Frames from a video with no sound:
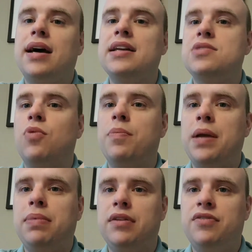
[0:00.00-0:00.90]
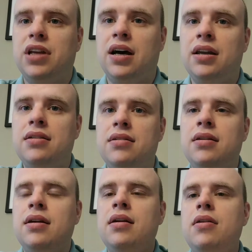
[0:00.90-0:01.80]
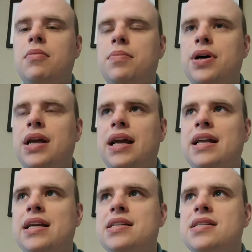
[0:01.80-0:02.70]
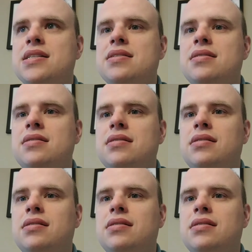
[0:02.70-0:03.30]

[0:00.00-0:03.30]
That is what people have done, but it is